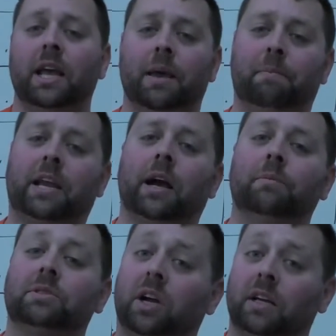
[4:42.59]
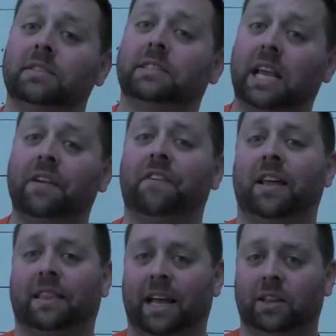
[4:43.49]
it becomes unsafe
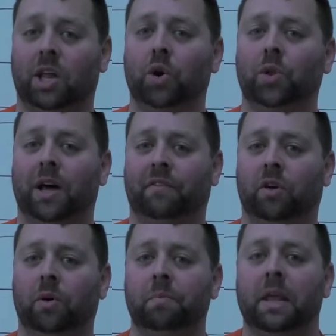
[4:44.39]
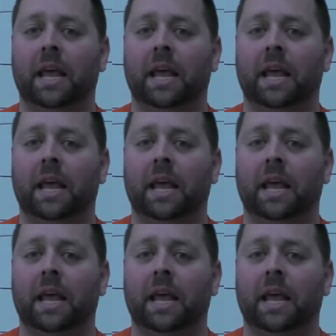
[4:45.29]
at that low level,